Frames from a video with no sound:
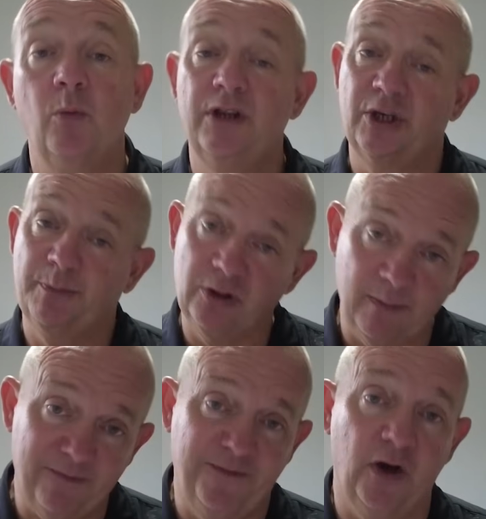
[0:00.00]
Witherspoons a
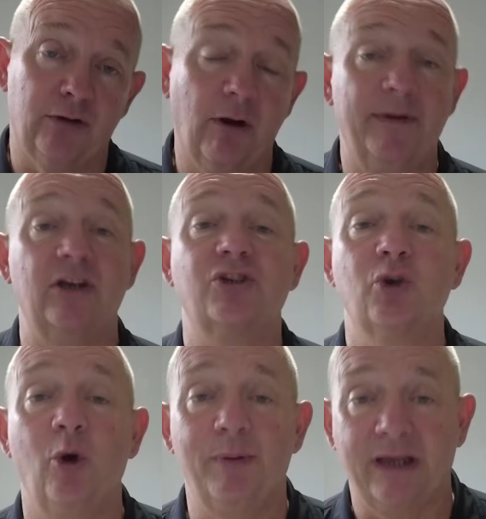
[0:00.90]
bit further up in the
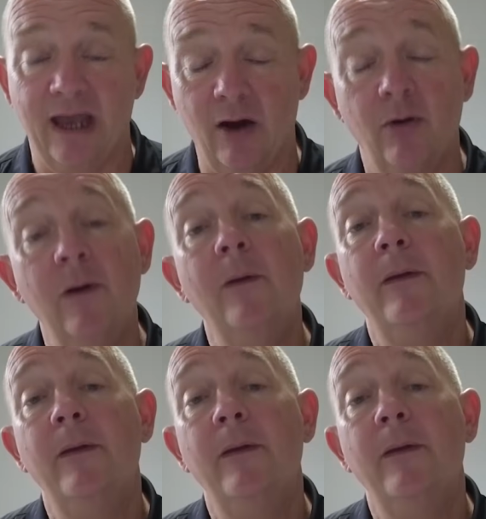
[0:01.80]
Soy of the Cow.